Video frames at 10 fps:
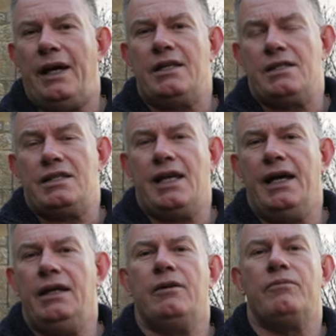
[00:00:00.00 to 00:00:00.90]
And as I
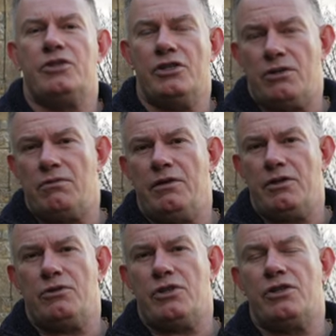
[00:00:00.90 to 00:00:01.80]
say, just to
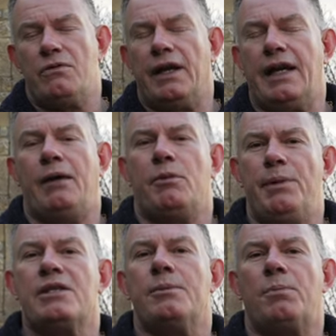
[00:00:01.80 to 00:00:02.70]
recap, the
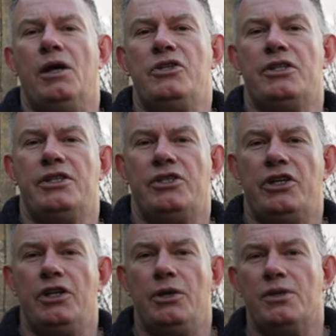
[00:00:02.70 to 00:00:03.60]
best approach is to
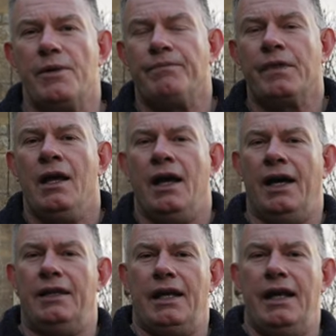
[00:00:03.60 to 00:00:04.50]
use
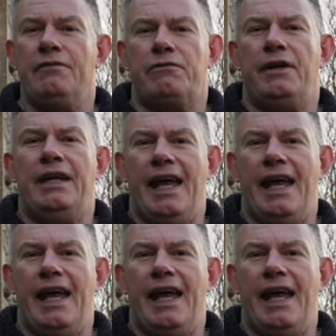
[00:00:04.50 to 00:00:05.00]
an Invery